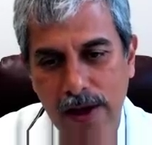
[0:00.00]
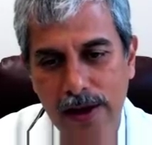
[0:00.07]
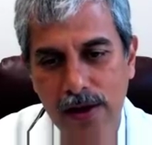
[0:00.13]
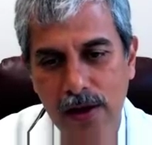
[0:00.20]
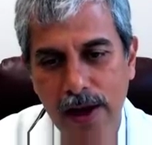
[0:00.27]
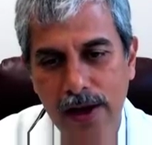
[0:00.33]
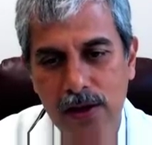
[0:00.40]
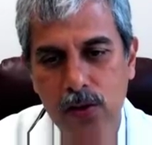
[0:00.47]

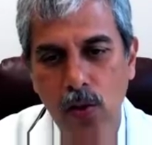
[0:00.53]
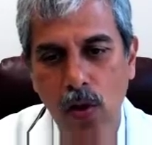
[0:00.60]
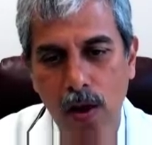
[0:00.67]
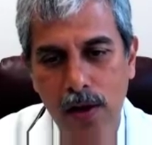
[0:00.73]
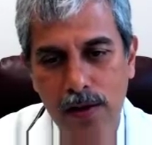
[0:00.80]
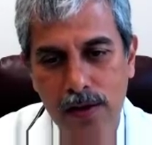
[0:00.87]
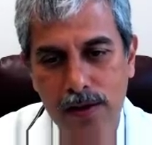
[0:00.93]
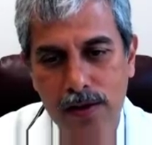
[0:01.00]
like to
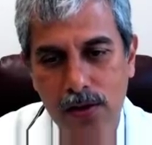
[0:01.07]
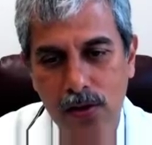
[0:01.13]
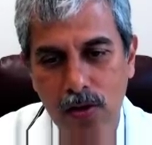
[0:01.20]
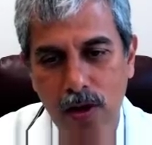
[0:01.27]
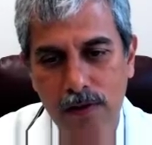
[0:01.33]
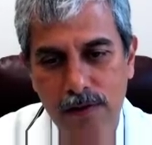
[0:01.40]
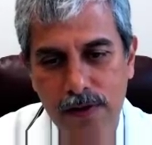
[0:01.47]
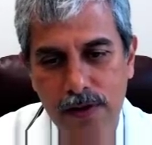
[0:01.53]
honor their
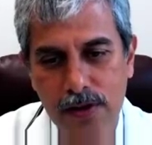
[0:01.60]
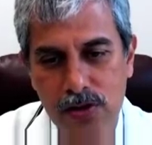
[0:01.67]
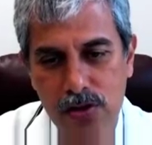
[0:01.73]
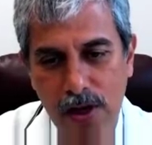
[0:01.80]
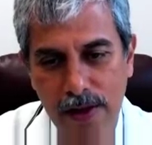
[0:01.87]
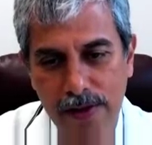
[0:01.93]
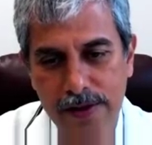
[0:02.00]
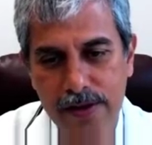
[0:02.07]

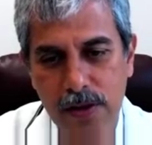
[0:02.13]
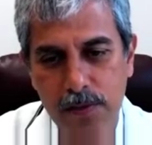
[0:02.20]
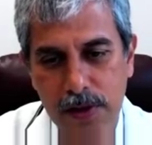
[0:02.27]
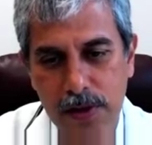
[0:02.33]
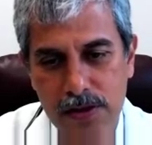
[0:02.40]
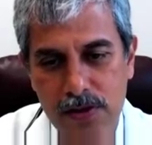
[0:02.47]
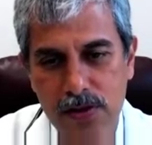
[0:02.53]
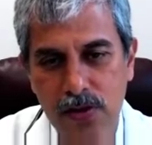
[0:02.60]
confidentiality,
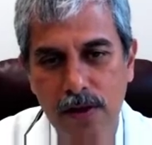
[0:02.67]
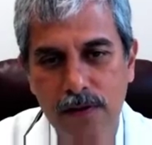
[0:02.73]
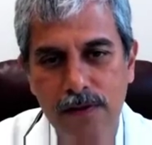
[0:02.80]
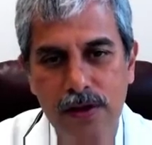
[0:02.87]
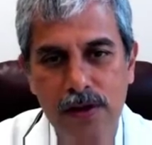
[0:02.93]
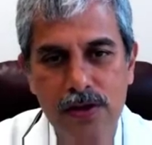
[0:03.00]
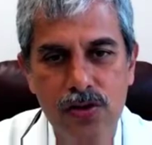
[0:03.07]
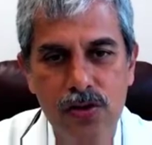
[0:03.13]
patients'
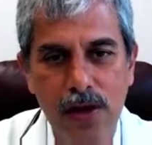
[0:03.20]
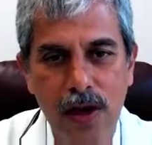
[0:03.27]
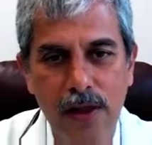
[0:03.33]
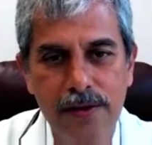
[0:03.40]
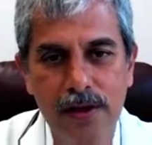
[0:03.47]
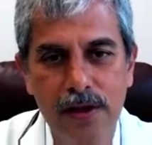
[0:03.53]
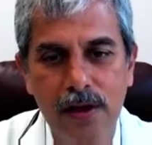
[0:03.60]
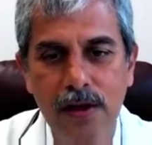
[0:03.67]

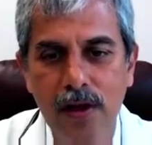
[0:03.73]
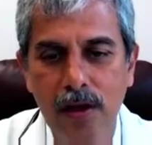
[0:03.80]
confidentiality.